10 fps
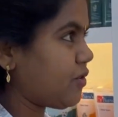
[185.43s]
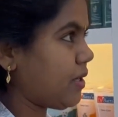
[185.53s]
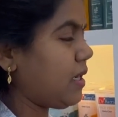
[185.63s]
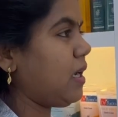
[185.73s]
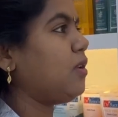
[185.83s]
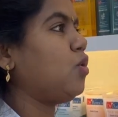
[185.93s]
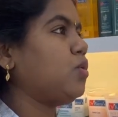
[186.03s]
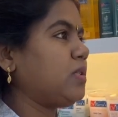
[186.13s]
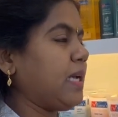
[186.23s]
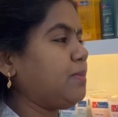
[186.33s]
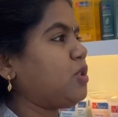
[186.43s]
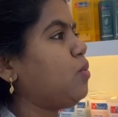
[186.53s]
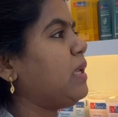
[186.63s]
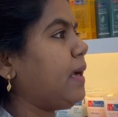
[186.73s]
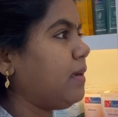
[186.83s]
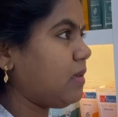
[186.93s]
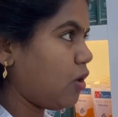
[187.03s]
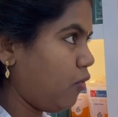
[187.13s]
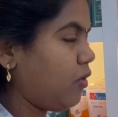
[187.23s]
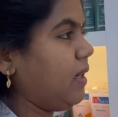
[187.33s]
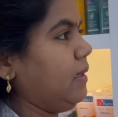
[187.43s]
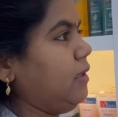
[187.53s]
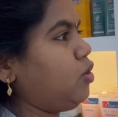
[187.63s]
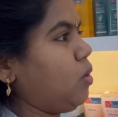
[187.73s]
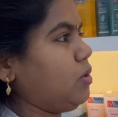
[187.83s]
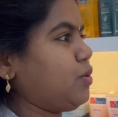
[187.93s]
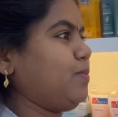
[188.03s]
Day and those times you will get an offer in it also.